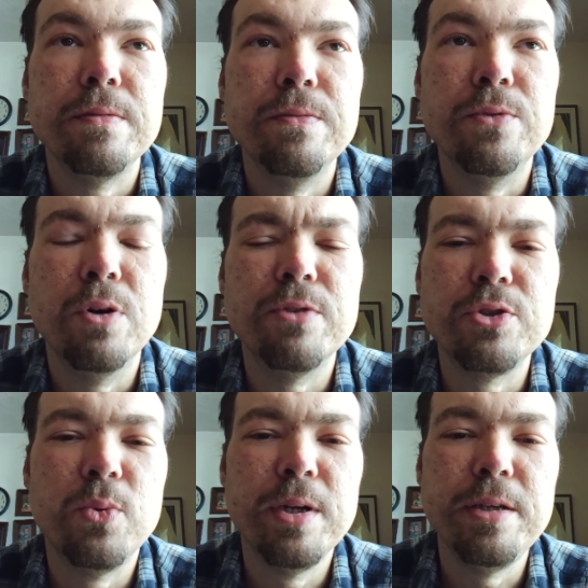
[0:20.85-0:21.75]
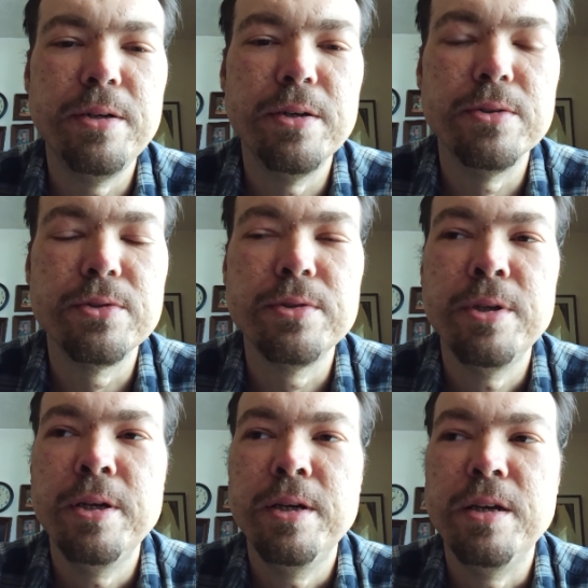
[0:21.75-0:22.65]
for over 20 years.
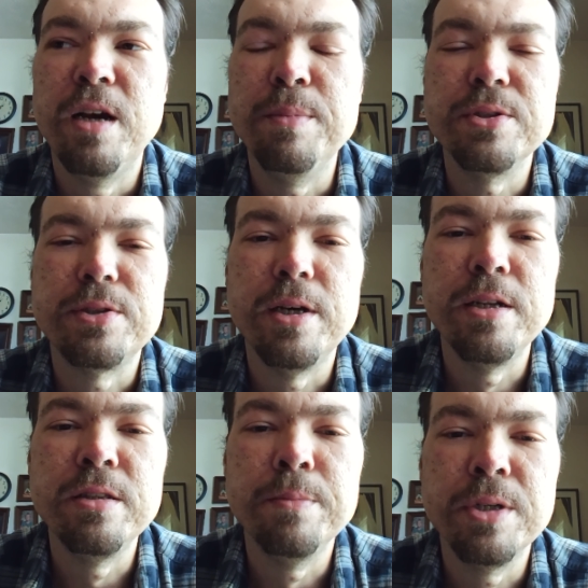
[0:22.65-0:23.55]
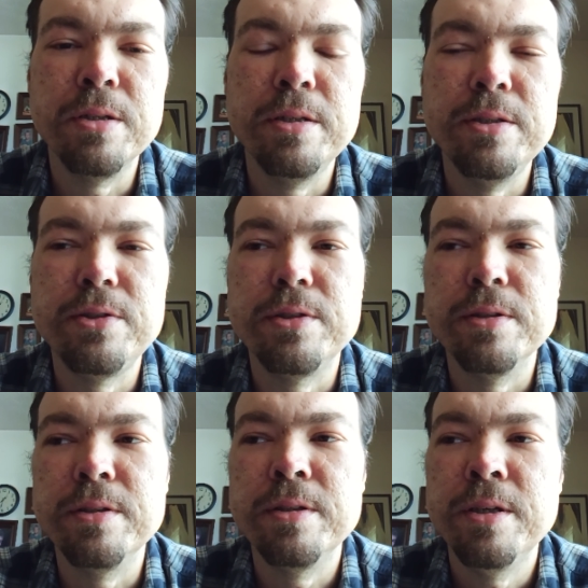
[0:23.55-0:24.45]
I've been studying the Middle East
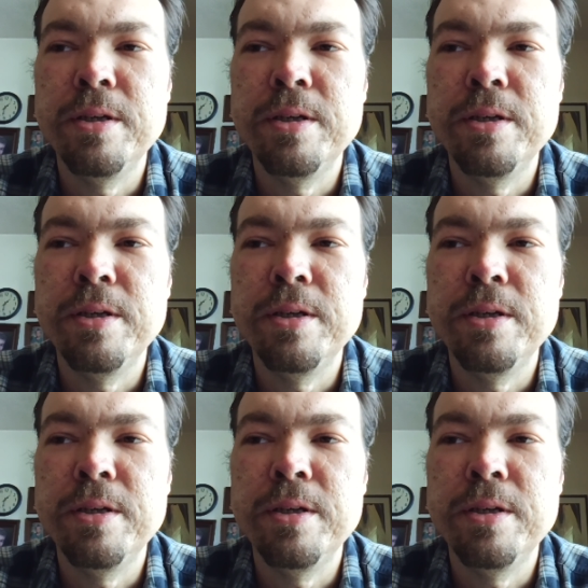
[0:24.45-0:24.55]
and